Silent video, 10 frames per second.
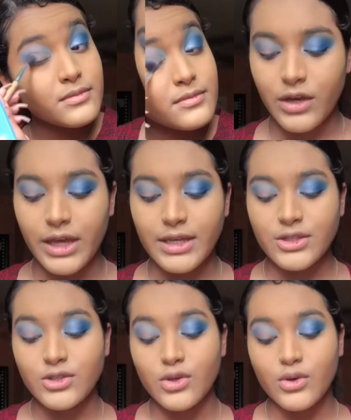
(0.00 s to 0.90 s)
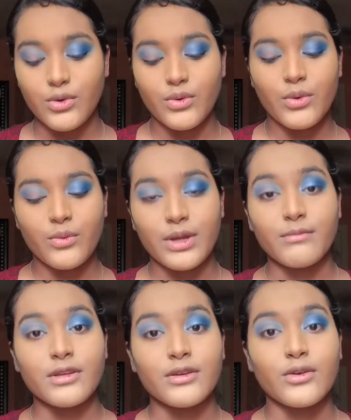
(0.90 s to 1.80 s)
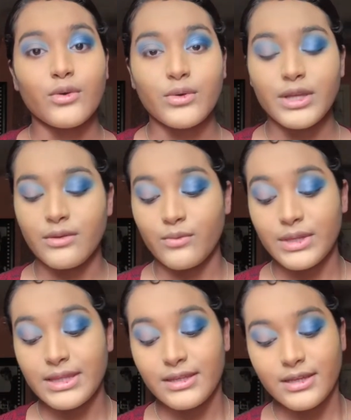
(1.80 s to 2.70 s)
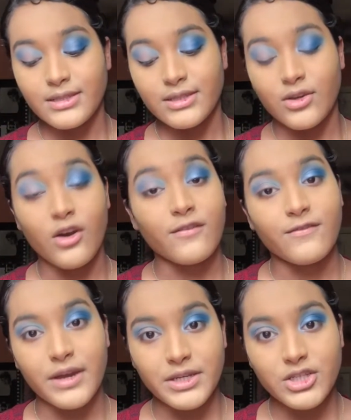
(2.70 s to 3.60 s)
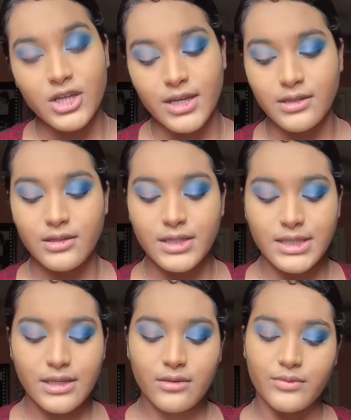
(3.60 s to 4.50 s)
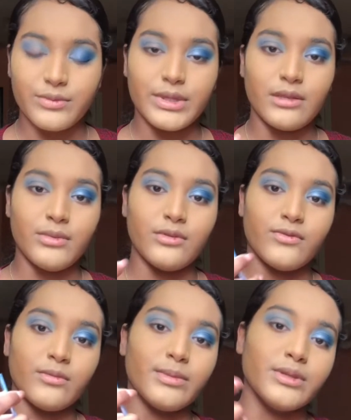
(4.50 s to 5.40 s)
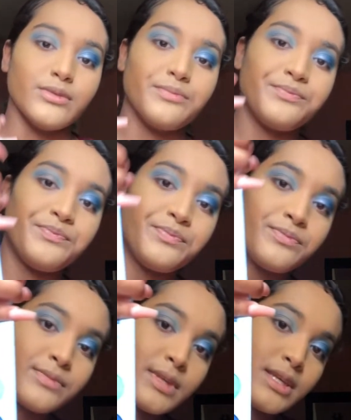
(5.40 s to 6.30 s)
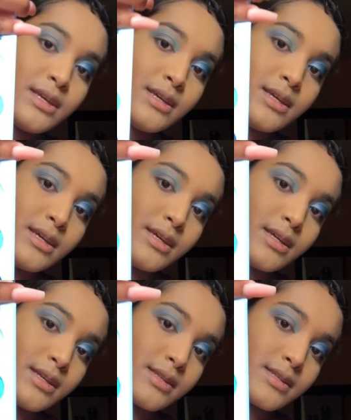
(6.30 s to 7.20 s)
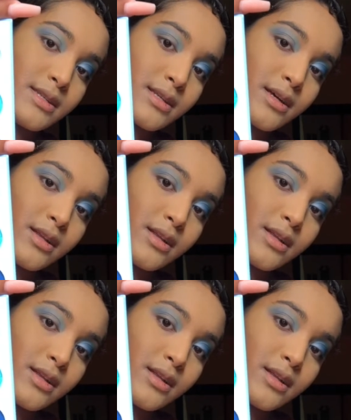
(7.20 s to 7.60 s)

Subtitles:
Okay, so what I'm gonna go in with next is called Fine China. It's like a really beautiful blue. It is this color.